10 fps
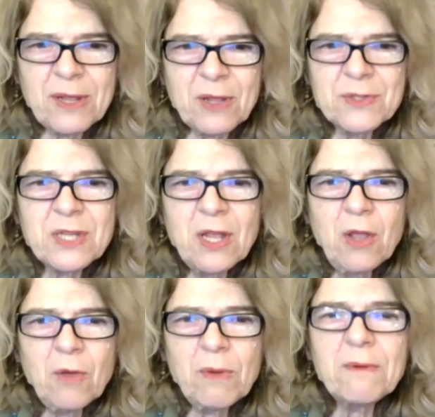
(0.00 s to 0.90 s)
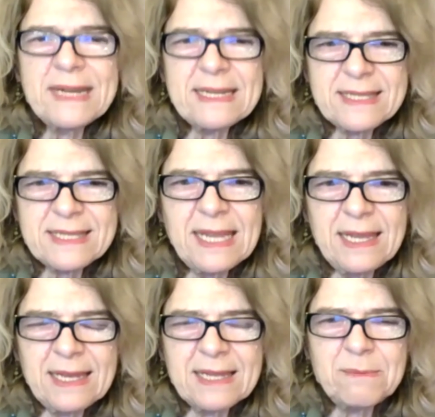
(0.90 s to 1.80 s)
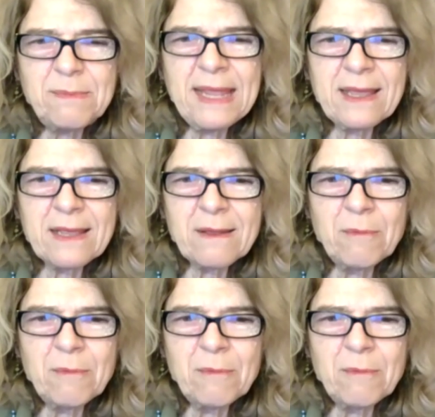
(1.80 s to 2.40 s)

because we're already seeing it being